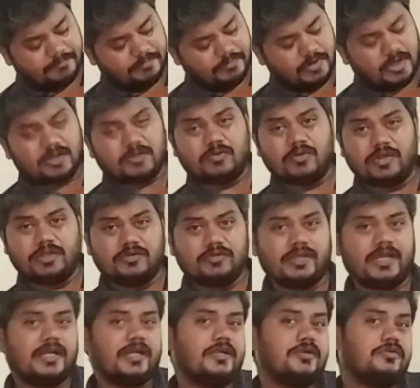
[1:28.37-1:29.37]
not going to
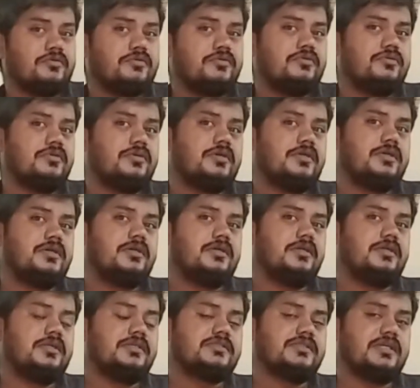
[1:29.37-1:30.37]
get
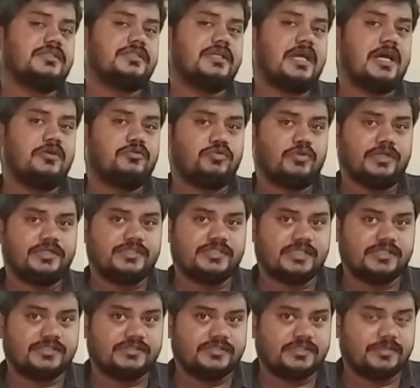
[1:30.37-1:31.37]
into discussing how to
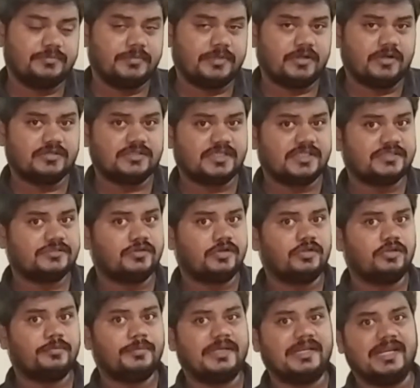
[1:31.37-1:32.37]
adjust it because it is
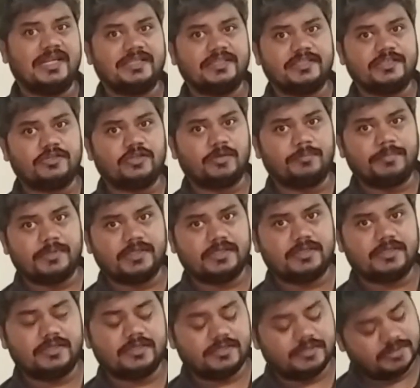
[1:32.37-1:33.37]
going to be a lengthy topic.